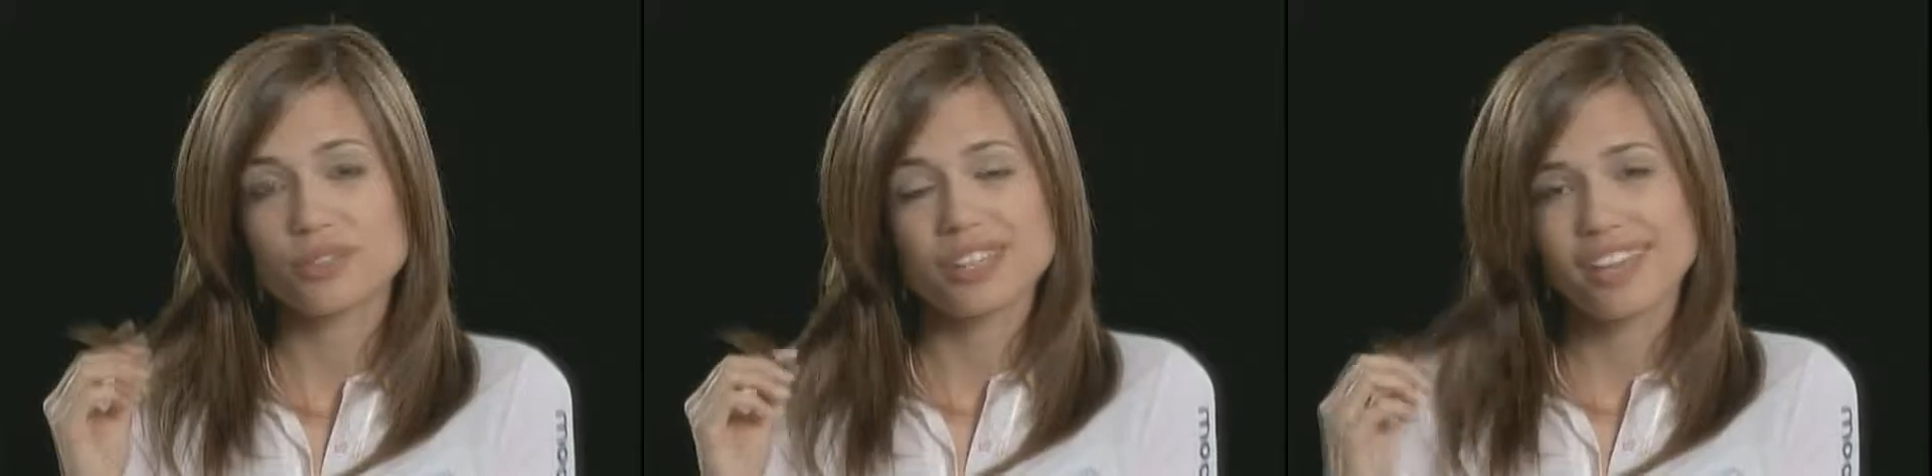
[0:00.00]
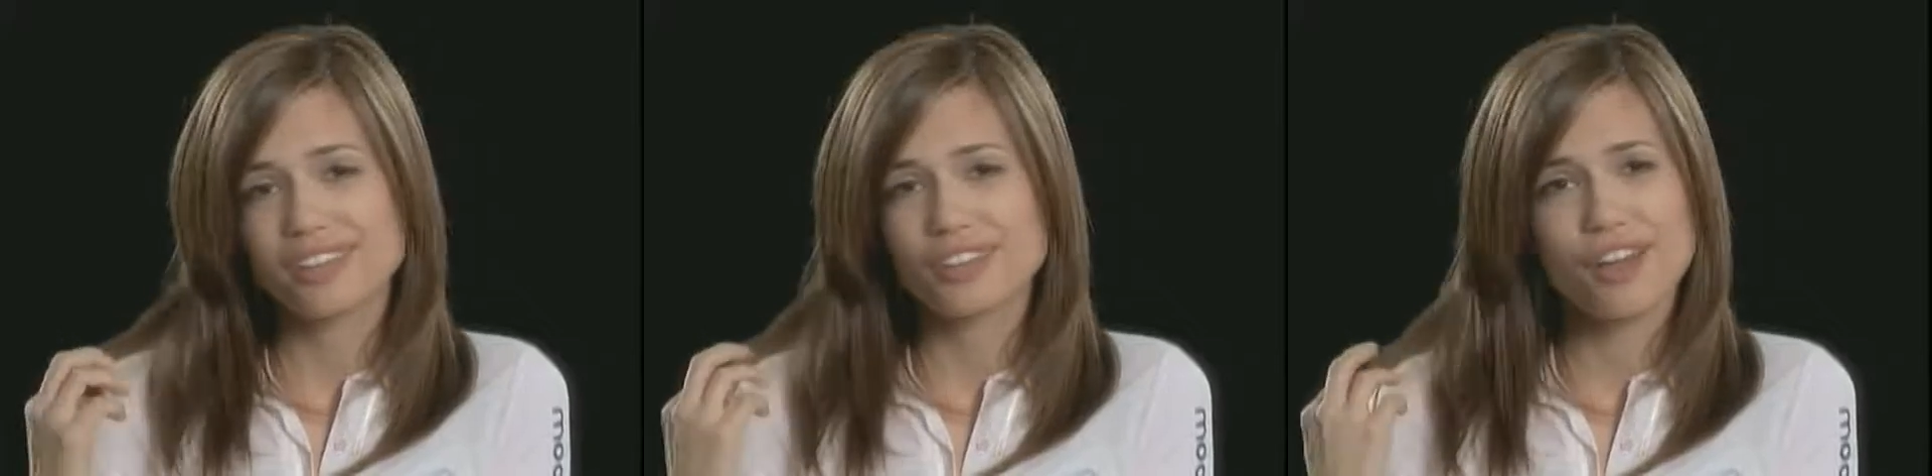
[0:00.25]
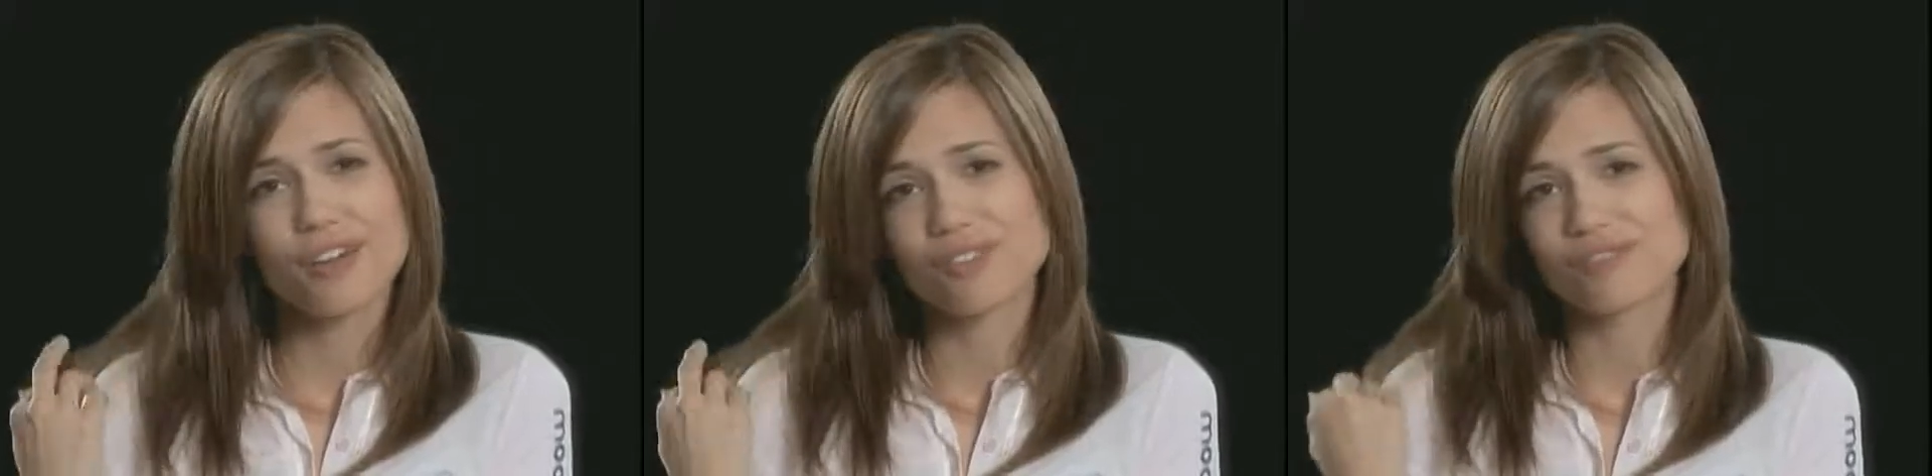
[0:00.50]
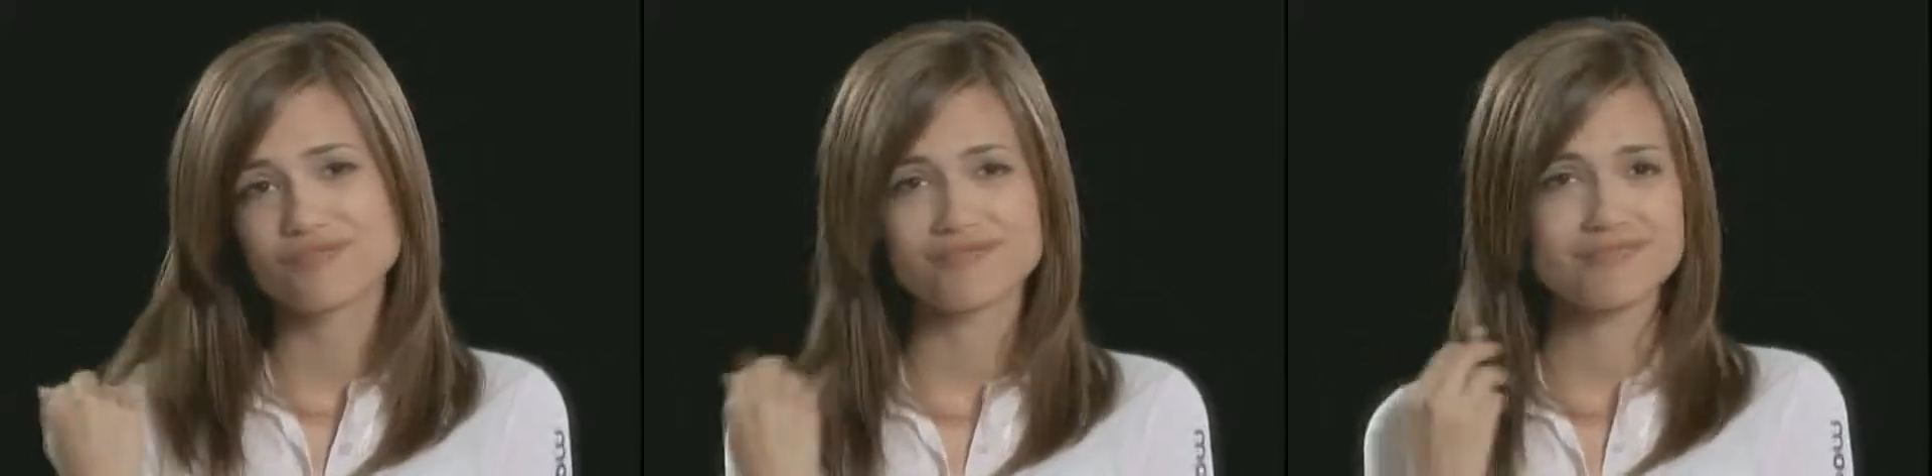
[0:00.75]
had to
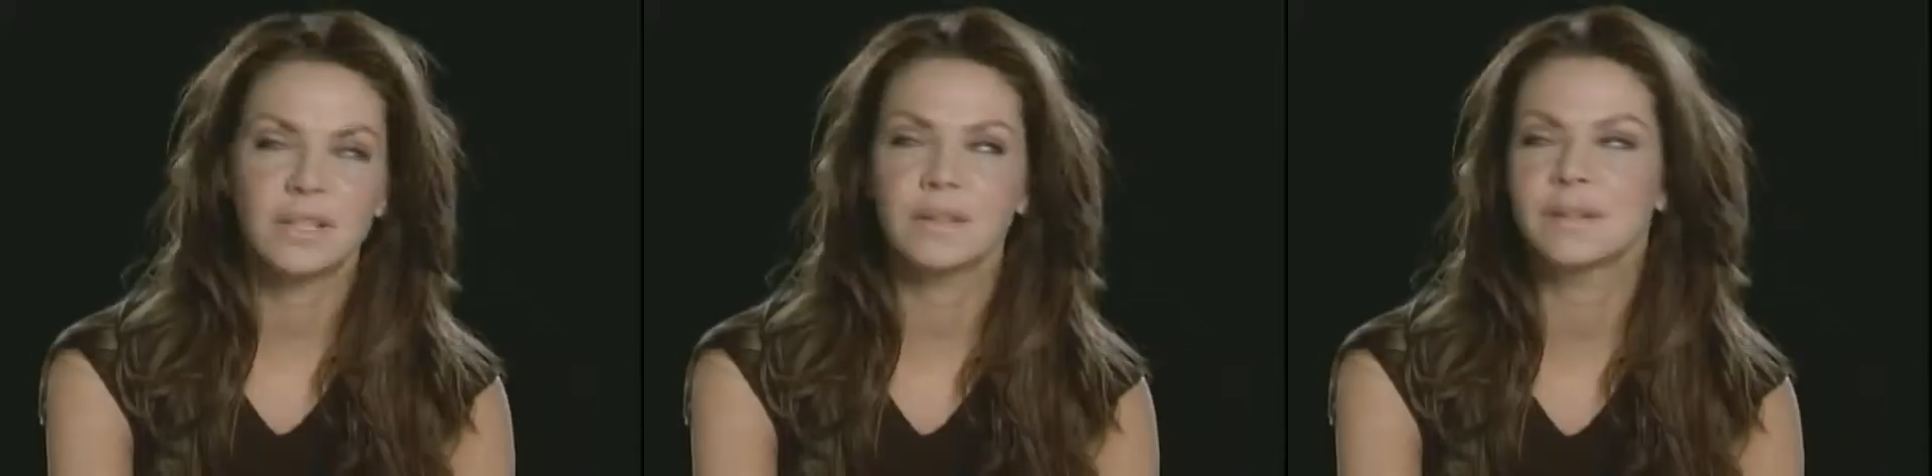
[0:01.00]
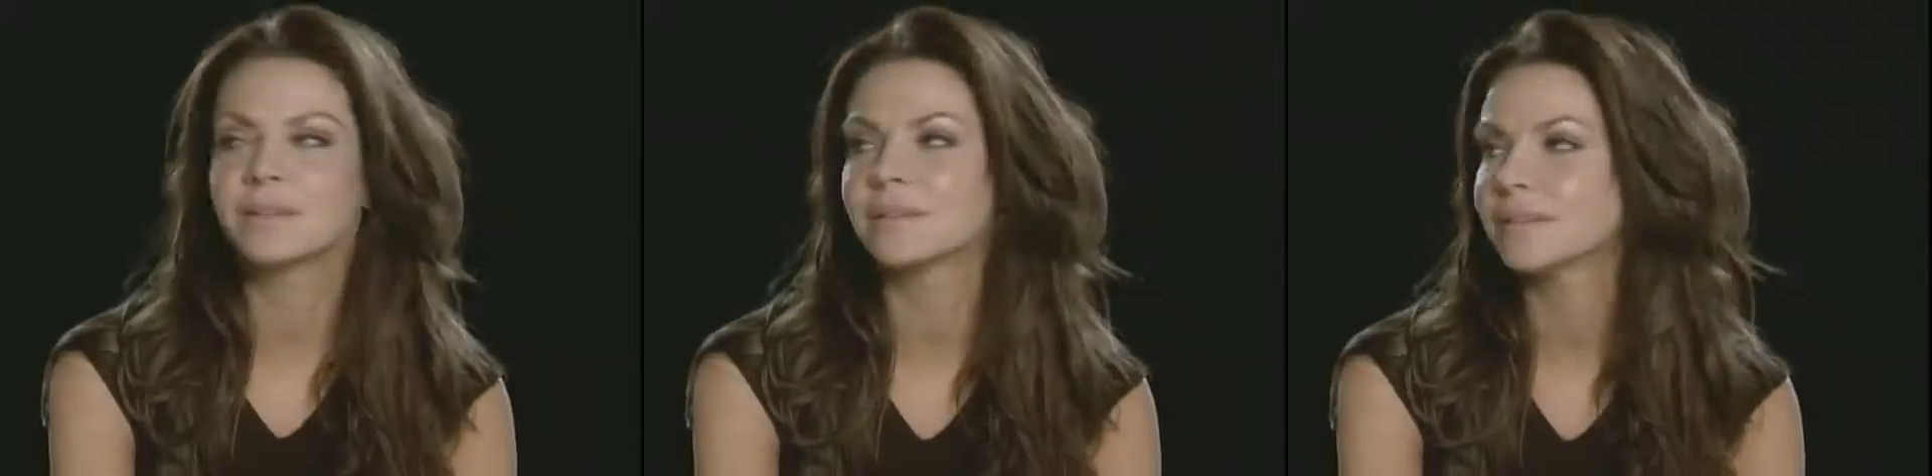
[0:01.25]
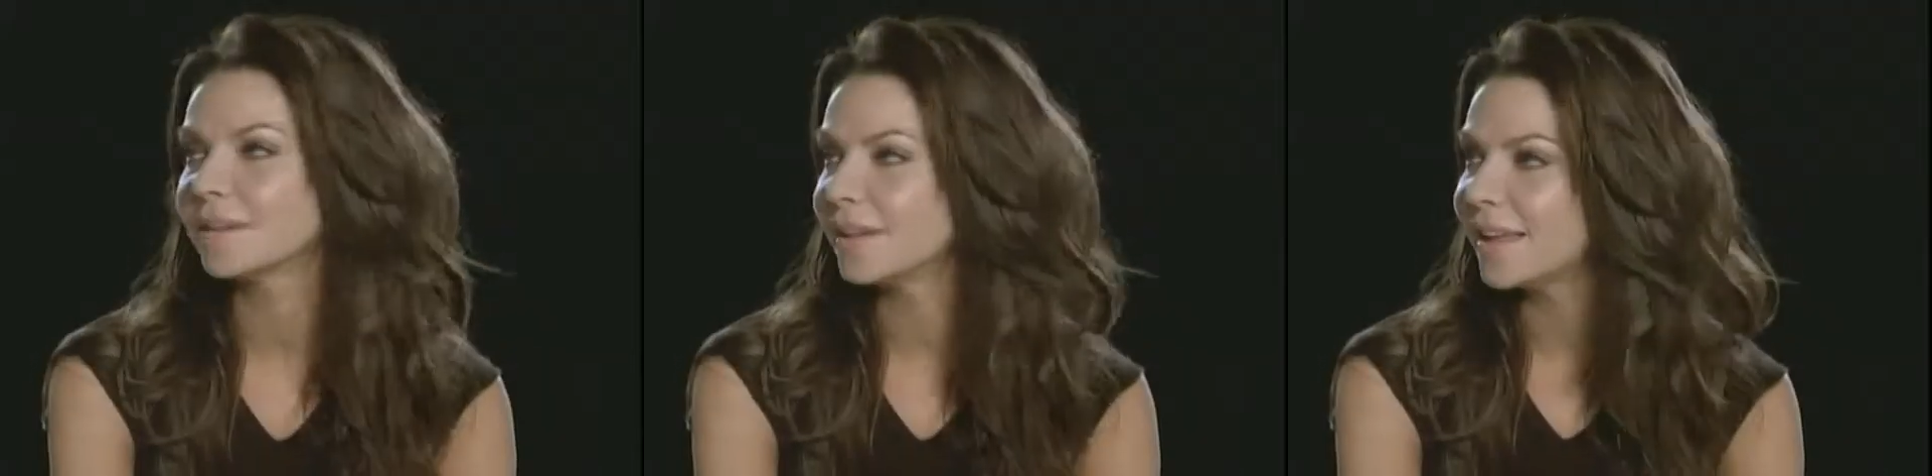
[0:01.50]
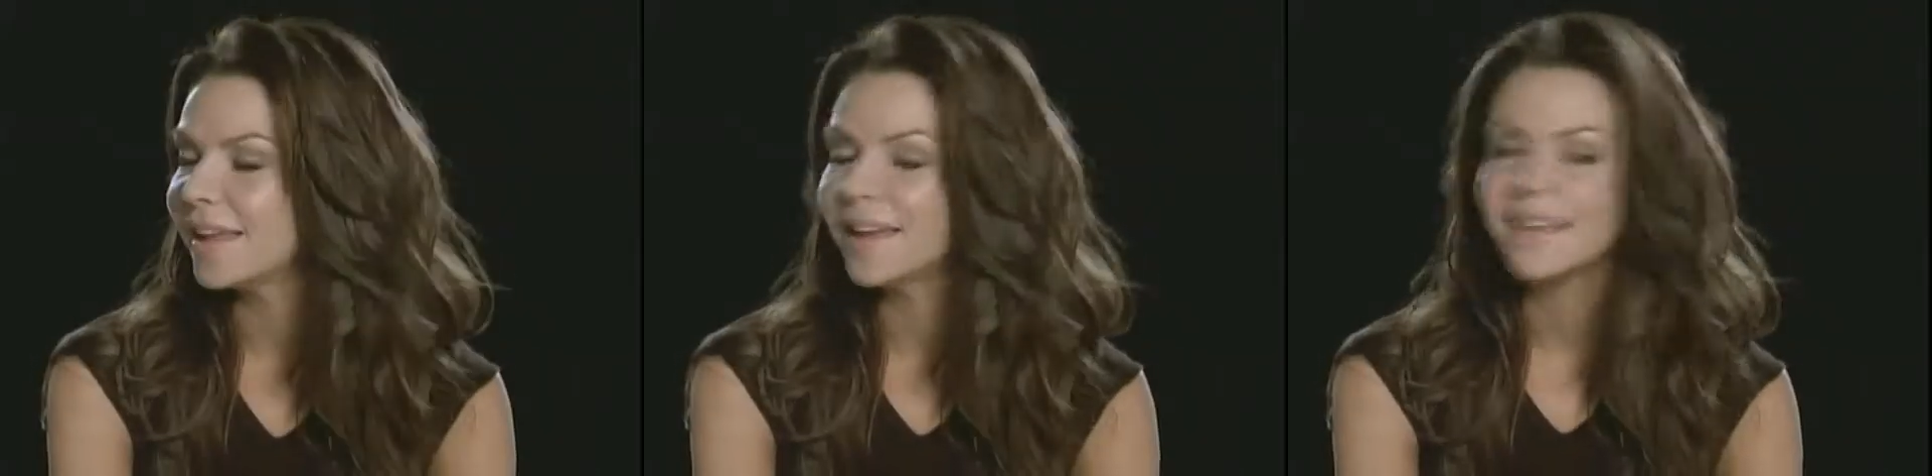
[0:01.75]
go. Ugh.
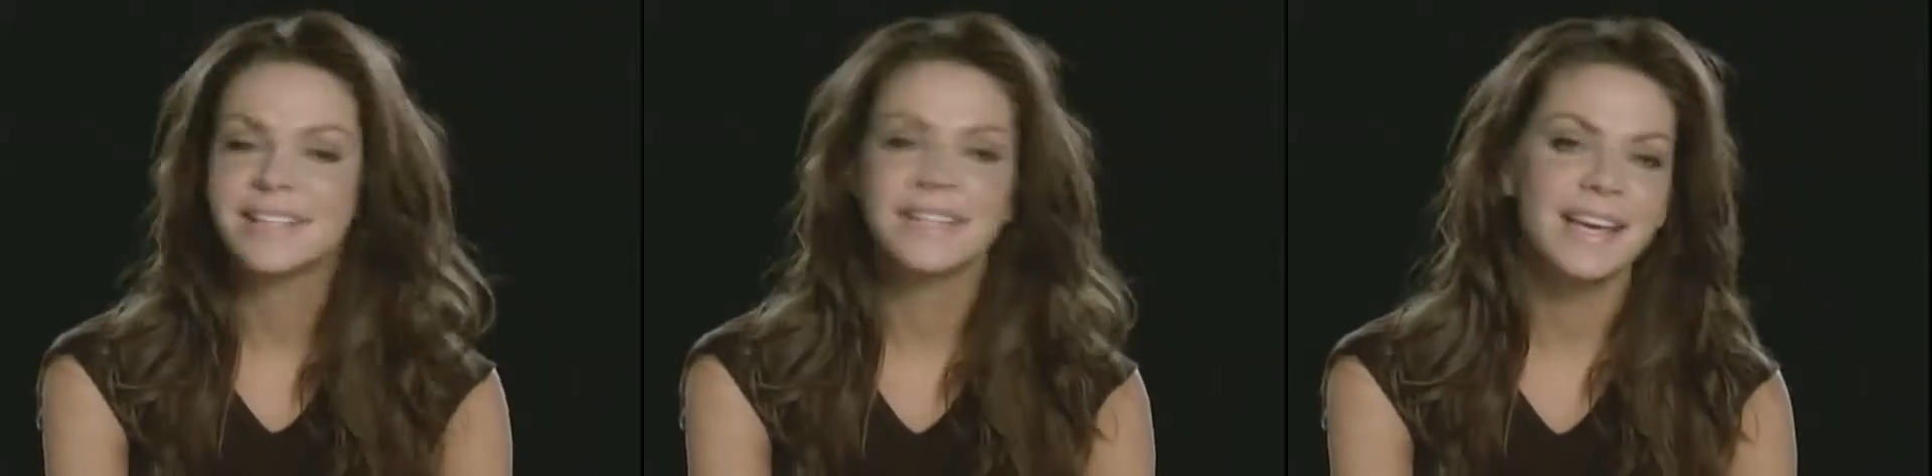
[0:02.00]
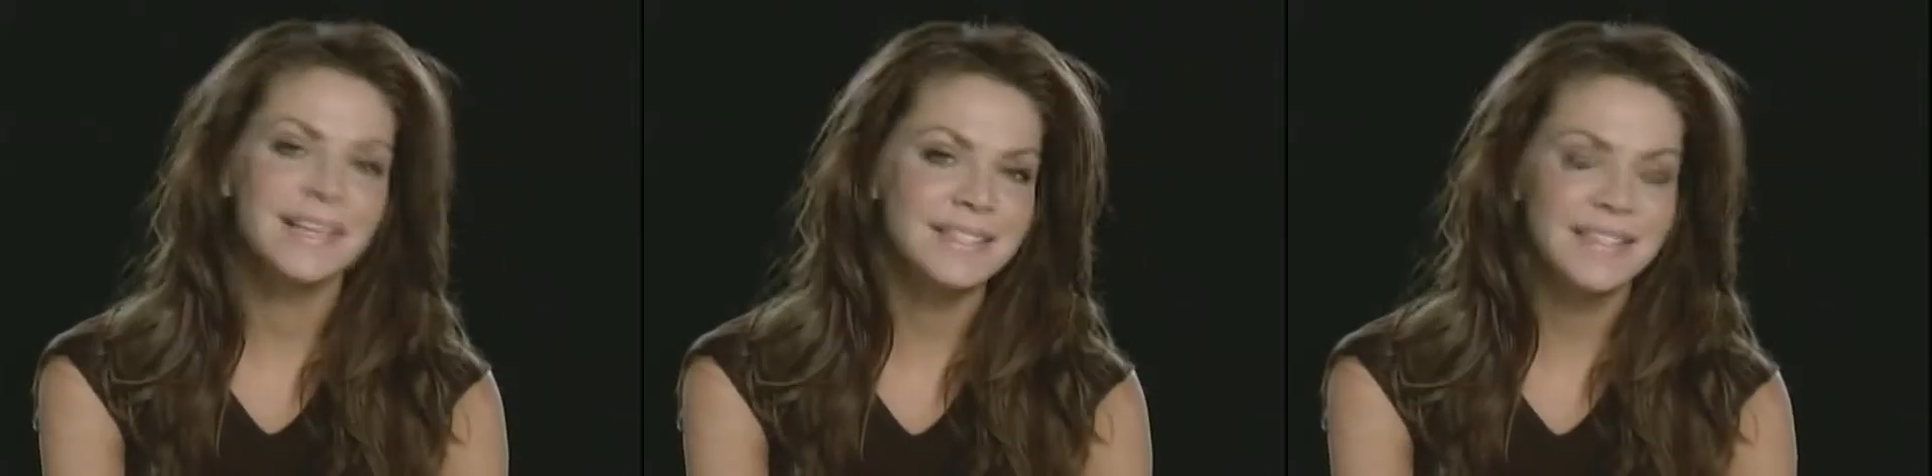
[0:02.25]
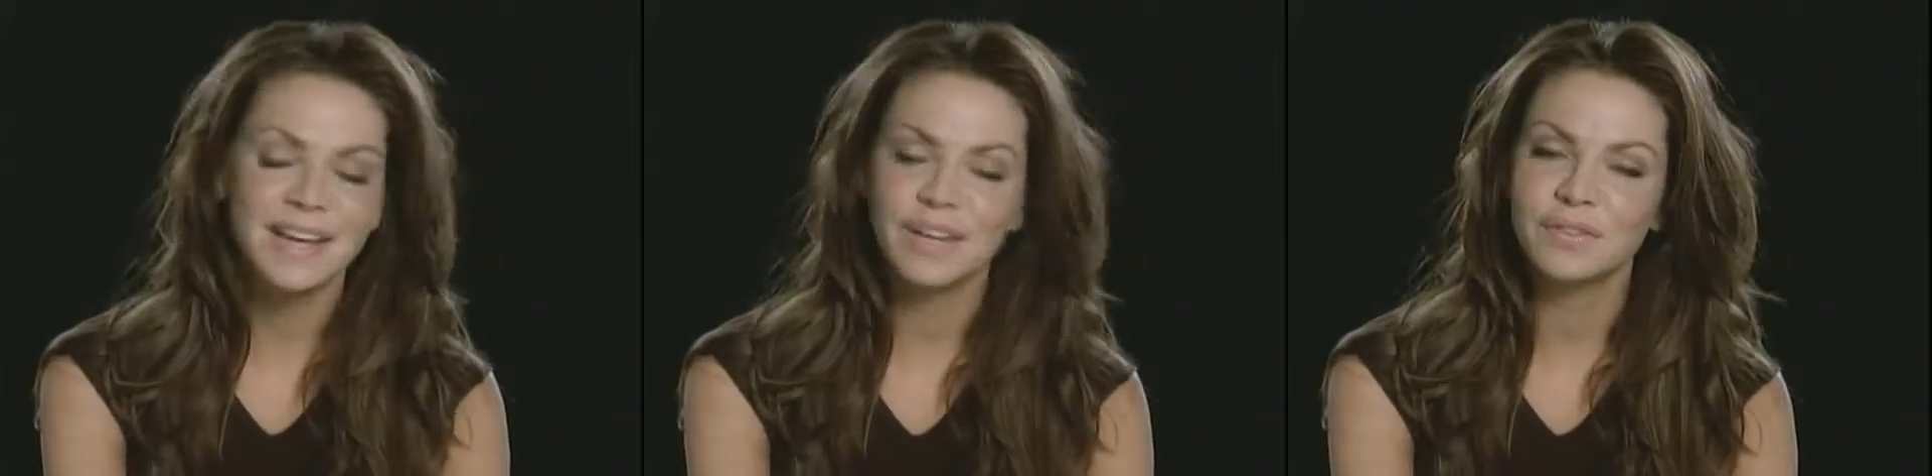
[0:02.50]
Yes,